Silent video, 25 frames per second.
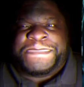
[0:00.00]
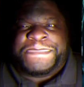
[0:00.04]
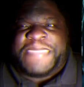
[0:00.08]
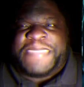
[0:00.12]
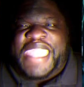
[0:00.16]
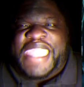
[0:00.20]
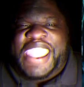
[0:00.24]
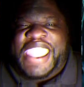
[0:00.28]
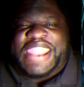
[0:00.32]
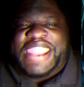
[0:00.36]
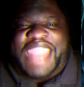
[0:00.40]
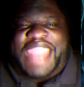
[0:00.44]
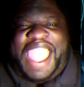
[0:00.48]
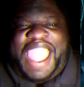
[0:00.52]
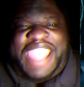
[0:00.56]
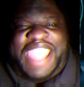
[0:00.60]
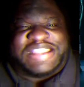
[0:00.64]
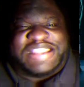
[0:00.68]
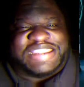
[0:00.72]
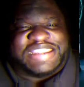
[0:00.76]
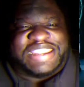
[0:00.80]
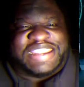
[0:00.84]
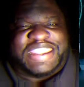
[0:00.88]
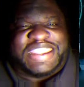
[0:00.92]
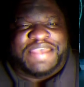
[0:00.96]
And
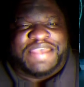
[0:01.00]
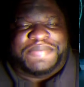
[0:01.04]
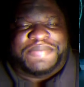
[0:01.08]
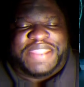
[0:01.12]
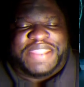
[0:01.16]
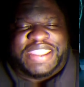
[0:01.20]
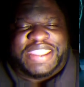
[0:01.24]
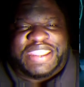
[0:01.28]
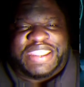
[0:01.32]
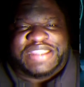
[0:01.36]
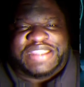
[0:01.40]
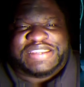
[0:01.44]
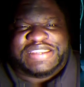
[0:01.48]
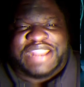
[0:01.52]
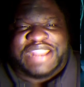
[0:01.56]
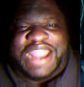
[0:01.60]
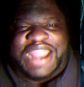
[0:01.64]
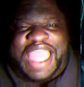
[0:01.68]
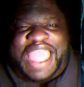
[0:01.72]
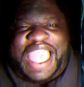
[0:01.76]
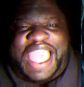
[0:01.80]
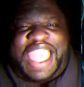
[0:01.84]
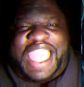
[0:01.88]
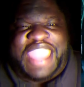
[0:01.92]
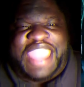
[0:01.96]
Isaac kept the kids
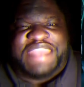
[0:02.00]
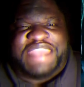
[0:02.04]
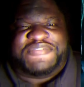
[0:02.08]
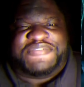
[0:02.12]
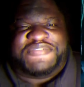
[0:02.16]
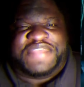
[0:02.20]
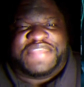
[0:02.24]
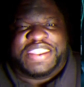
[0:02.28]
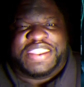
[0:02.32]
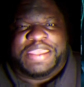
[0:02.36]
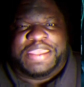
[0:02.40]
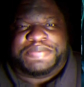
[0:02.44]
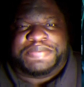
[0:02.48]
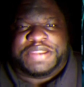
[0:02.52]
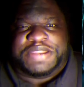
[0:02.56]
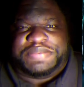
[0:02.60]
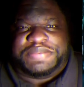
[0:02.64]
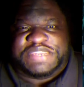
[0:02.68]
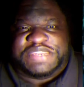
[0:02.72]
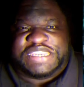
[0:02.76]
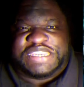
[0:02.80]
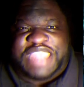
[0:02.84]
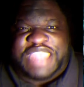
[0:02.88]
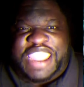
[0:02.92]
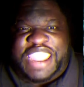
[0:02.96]
alive and kept them
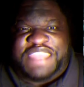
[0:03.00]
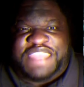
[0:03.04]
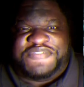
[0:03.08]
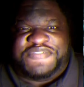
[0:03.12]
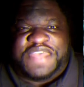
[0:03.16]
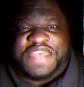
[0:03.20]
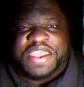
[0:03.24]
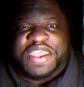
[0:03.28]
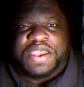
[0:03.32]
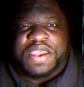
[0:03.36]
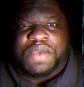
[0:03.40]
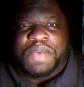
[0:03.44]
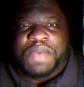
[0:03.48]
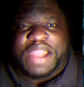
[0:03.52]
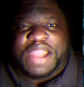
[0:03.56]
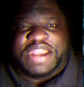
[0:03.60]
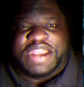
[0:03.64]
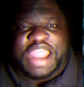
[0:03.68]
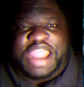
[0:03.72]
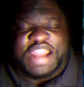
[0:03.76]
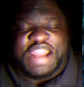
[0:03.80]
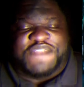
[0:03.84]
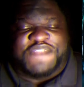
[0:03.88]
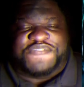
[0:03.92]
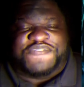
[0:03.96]
safe while
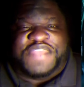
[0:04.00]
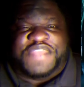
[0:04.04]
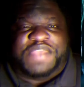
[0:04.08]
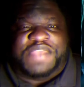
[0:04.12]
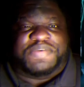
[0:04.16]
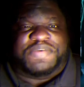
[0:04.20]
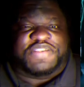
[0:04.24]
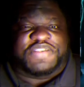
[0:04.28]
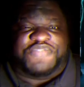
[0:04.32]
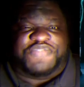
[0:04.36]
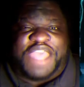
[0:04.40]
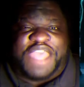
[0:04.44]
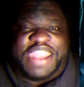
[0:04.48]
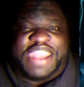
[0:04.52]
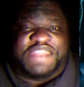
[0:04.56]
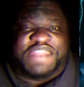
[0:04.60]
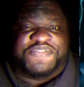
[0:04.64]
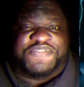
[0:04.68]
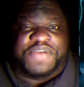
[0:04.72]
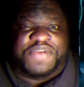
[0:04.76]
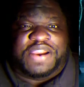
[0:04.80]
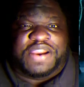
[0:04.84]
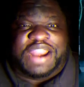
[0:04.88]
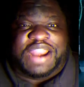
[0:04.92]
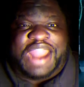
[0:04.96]
Dr. Finn was fighting
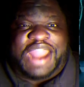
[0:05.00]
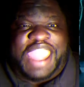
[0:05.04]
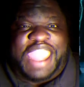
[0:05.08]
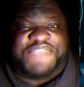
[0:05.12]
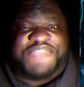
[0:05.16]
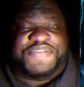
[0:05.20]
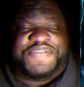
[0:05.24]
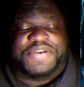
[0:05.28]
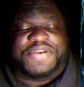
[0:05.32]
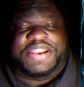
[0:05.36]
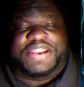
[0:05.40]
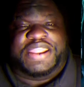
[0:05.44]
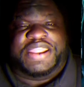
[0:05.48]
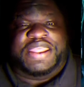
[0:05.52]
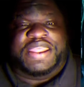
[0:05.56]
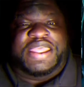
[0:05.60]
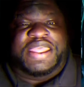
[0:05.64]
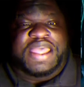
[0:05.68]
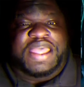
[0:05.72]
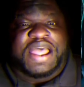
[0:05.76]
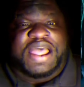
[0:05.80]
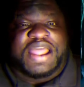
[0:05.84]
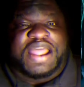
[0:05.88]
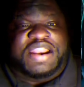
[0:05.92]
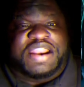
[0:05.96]
for her life on
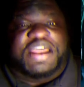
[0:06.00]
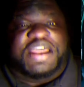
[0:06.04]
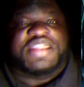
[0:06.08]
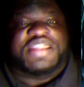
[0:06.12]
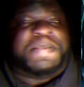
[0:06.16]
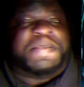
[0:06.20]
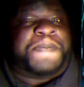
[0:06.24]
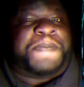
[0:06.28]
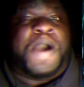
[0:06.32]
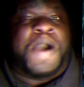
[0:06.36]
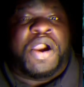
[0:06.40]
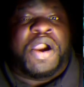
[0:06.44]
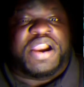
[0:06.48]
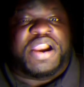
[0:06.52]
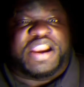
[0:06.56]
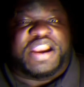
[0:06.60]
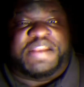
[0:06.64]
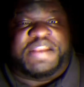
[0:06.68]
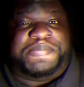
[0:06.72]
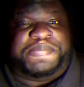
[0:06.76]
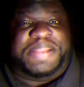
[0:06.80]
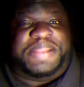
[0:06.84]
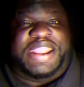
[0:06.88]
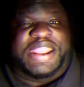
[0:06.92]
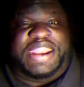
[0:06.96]
another part of
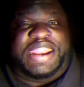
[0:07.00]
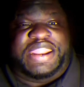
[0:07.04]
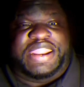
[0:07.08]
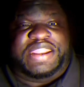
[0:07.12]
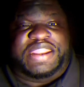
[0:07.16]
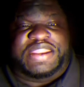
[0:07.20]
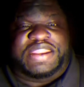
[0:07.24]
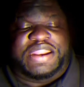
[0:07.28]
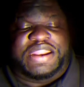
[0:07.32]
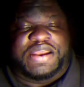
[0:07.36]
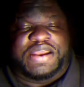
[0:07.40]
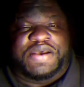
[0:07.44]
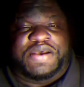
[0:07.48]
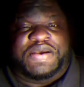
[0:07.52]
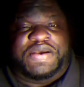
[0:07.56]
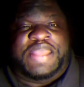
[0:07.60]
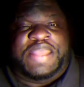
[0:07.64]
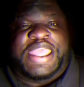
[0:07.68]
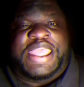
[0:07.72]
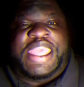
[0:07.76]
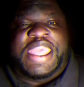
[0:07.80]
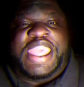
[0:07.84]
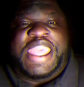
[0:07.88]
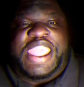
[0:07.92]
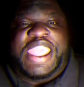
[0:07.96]
the planet, you know,
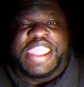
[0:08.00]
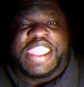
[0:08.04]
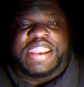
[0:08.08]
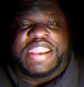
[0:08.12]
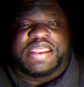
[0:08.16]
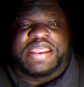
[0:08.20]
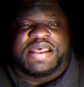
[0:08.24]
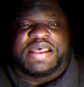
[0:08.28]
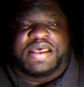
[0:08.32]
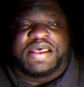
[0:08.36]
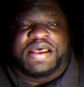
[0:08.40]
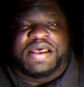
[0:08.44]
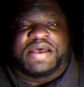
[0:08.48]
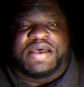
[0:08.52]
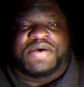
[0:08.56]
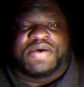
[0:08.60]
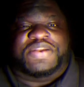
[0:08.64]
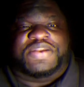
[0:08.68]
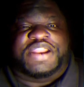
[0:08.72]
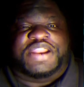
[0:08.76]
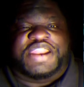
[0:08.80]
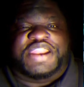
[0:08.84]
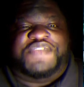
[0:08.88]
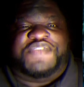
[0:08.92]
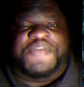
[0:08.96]
and
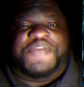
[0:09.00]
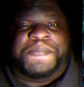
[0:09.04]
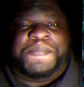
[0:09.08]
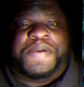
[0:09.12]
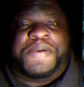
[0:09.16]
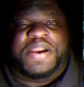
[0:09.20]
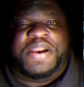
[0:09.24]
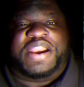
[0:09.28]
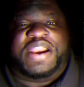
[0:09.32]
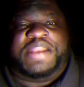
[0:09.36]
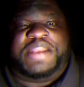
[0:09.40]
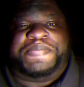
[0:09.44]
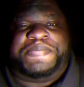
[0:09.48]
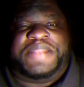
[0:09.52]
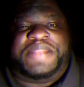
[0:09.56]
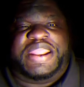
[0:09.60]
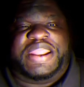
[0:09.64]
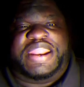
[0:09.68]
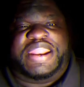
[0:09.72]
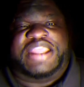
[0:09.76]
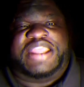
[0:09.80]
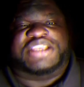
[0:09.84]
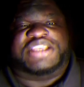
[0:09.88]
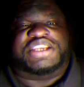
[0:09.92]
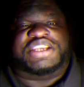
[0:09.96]
on a different part of the
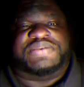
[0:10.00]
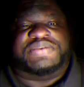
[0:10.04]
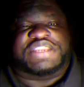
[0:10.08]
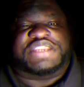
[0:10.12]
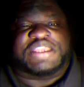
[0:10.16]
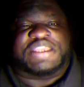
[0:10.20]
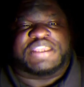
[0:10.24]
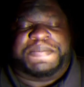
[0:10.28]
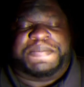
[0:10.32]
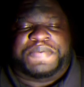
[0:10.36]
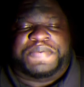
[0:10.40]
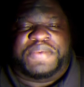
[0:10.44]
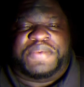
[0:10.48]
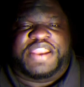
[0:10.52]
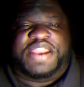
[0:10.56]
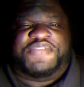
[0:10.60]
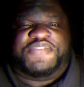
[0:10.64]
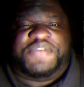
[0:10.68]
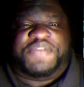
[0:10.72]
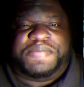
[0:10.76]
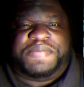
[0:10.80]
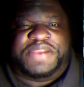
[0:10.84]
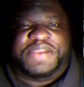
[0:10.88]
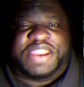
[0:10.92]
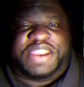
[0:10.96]
planet. And she was separated
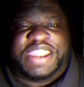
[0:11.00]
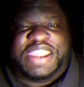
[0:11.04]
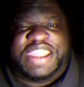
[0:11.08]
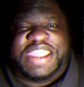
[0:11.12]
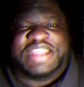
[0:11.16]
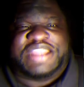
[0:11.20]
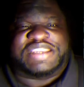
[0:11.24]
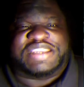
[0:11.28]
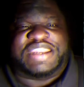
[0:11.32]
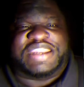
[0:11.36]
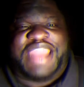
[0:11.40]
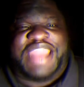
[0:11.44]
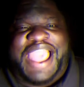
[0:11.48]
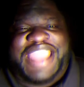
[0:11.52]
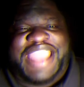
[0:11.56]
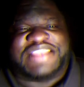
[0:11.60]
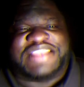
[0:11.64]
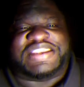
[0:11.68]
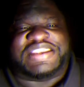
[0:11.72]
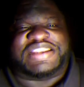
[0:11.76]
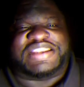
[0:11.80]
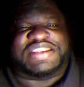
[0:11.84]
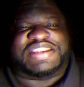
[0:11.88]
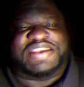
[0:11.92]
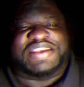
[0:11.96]
from her kids, and
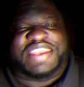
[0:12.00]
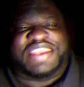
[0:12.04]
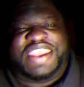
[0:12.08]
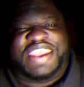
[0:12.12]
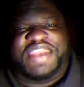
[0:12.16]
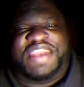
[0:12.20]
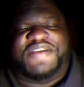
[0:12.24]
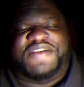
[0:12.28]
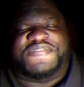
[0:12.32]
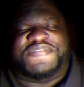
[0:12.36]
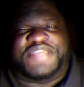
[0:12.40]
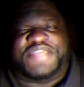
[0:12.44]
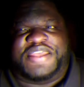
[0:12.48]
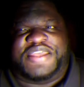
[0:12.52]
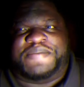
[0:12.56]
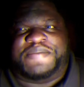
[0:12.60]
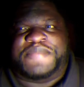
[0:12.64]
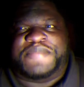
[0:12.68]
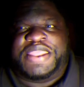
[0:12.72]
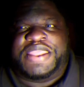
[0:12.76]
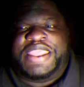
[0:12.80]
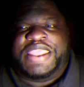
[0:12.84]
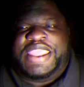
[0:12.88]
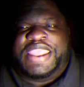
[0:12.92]
Isaac took care of them.